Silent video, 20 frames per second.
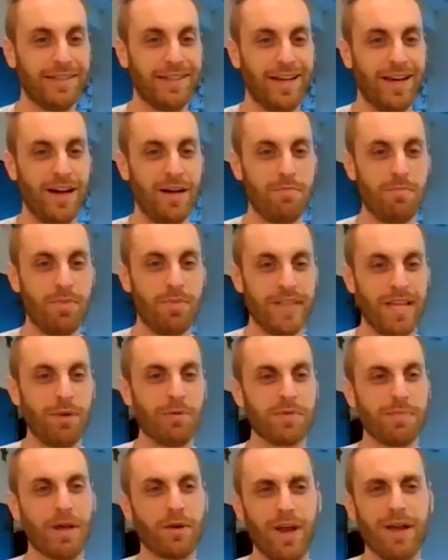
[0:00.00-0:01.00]
But that
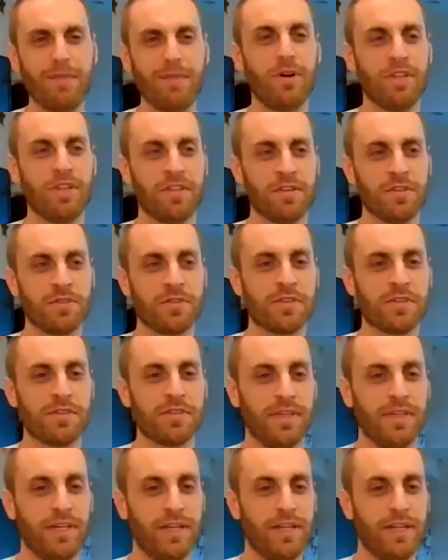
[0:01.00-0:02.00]
was my grandmother's
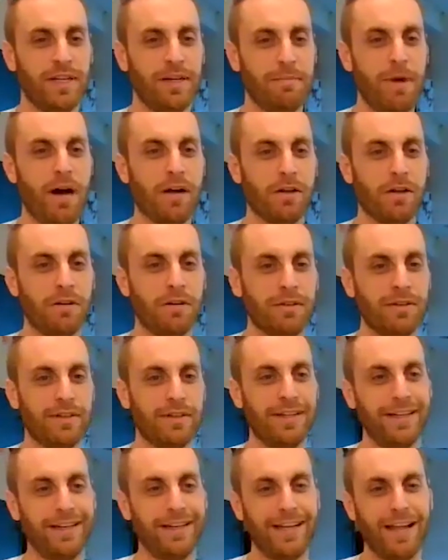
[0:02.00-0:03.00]
motto,
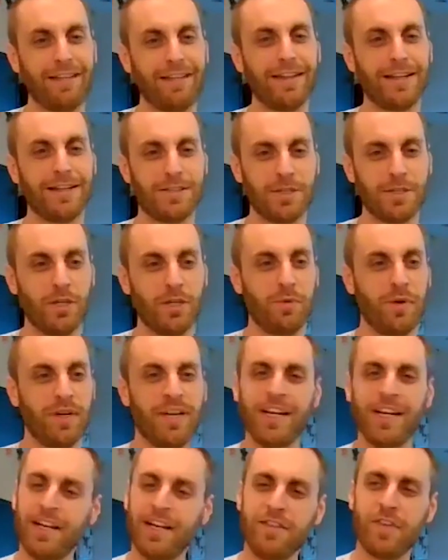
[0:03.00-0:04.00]
and I think it's a good
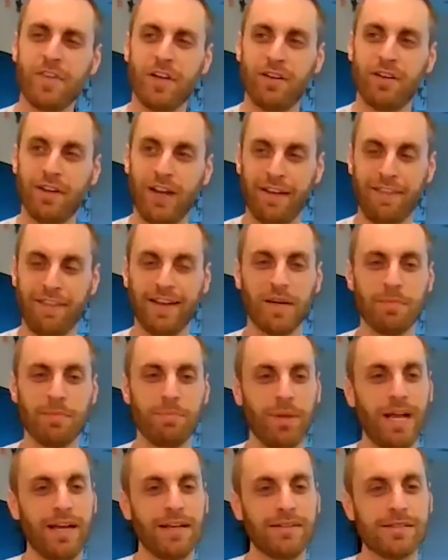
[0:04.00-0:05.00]
one. And I think it
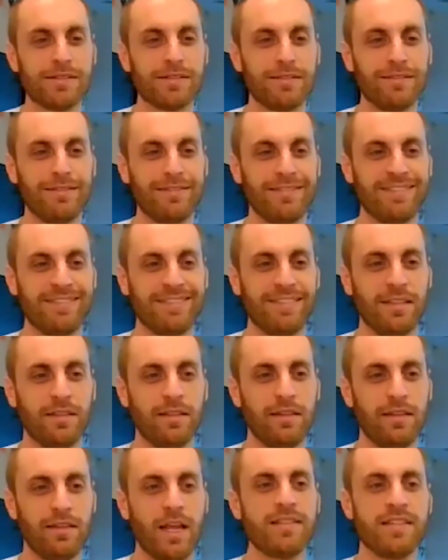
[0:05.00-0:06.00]
applies
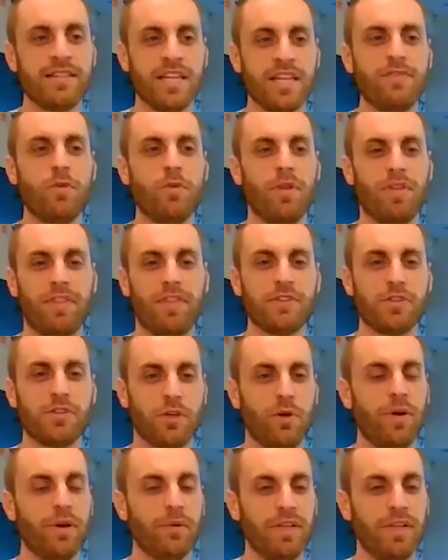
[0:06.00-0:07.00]
nicely even when things are
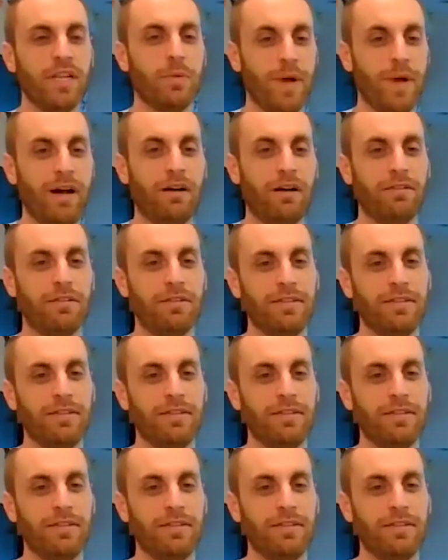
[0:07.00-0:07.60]
going really well.